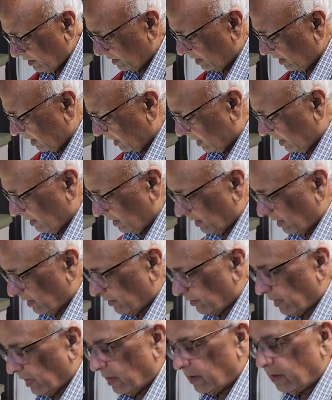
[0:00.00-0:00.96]

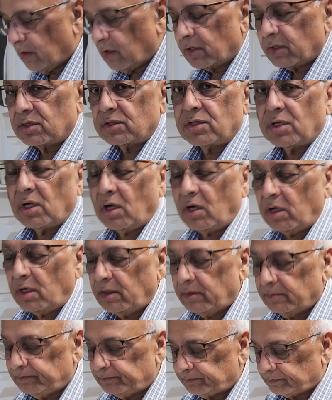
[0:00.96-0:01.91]
I got a
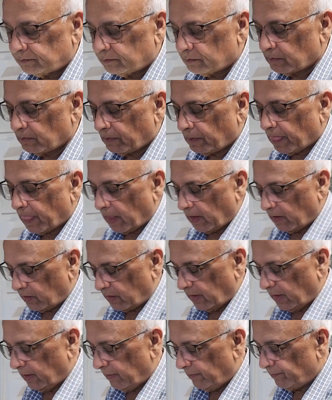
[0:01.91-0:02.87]
tongue,
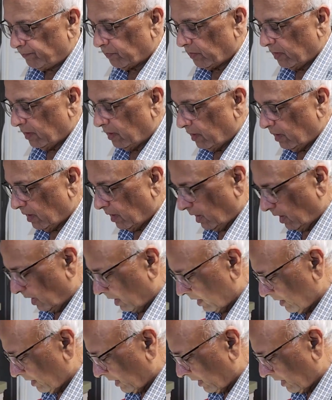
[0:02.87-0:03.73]
okay, and